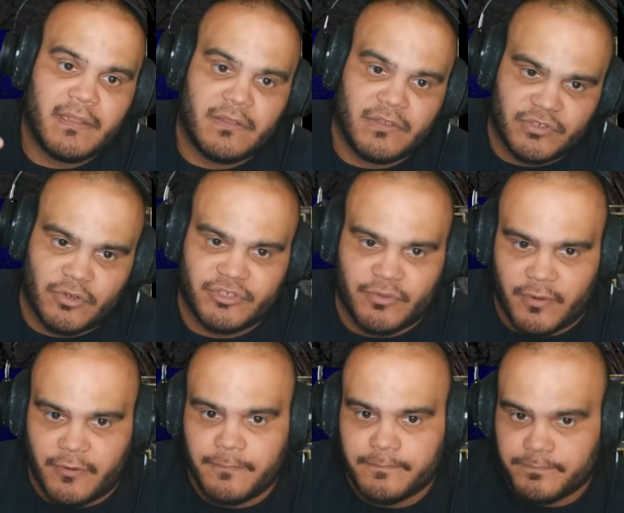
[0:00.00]
The
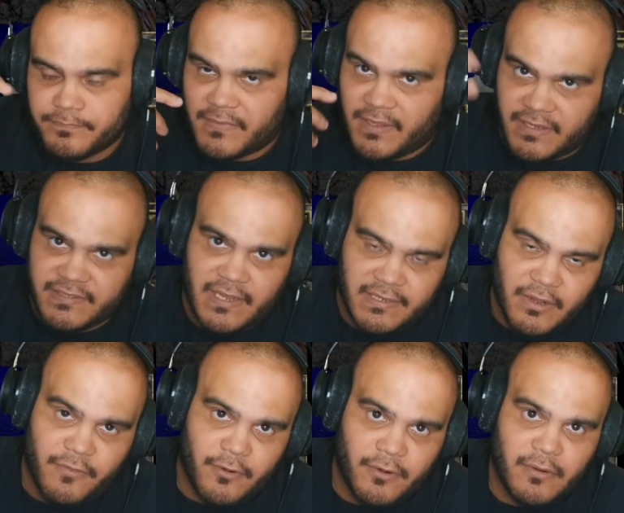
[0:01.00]
Sorcerer is
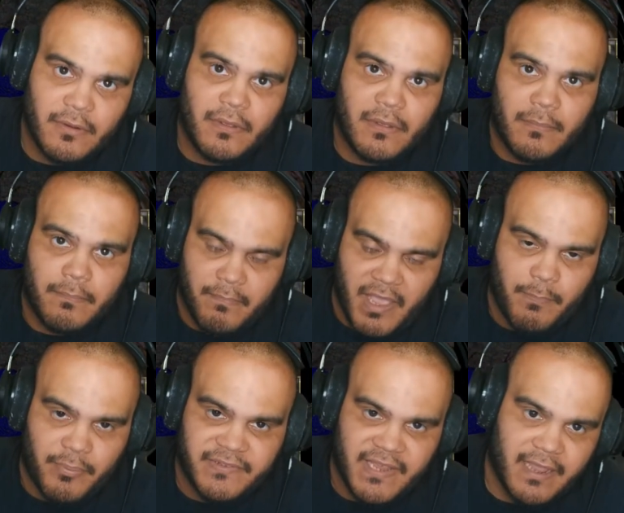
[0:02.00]
another main
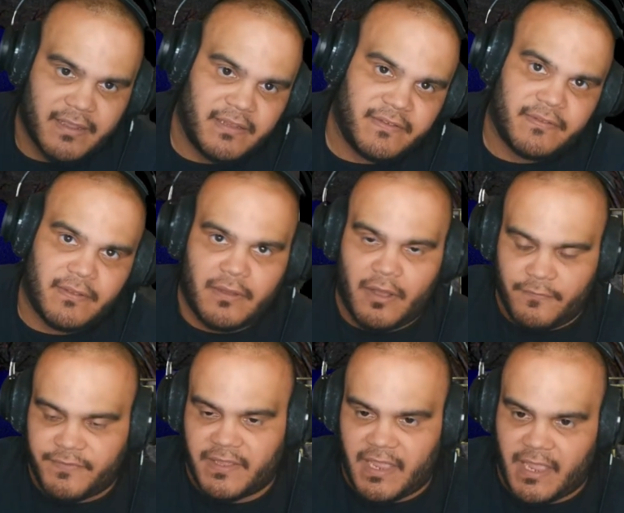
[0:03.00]
protagonist
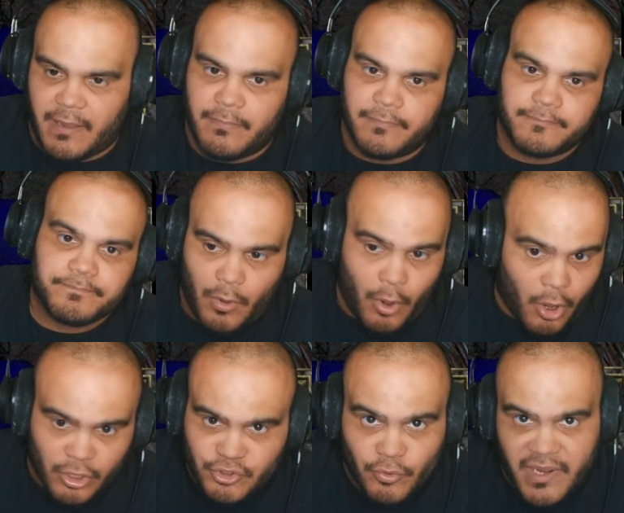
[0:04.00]
of the game.
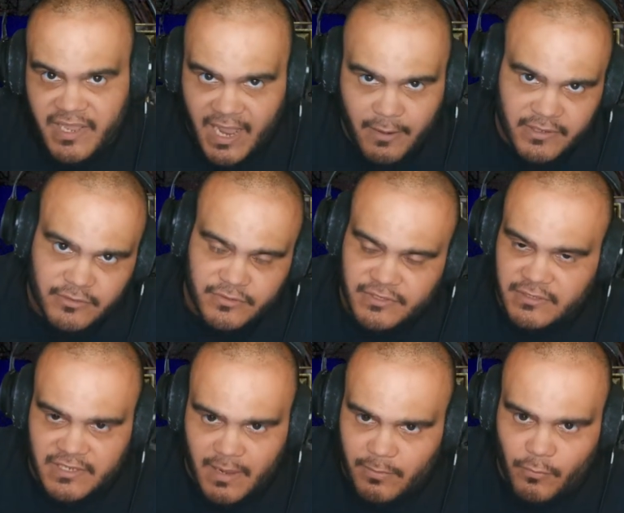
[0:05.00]
All three characters
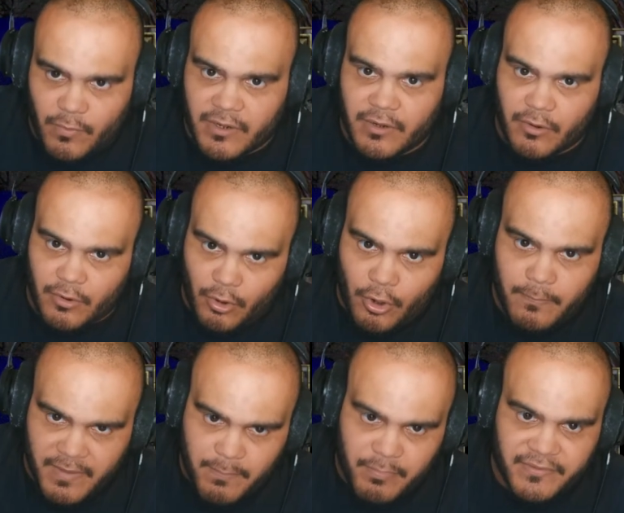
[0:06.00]
in Diablo 1 are all
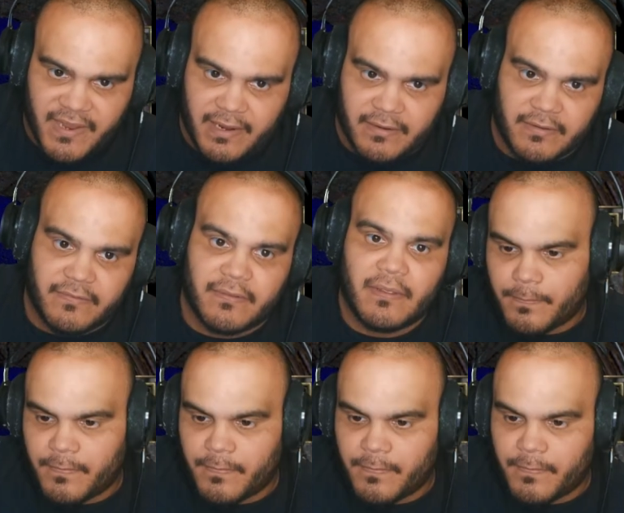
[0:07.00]
main protagonists.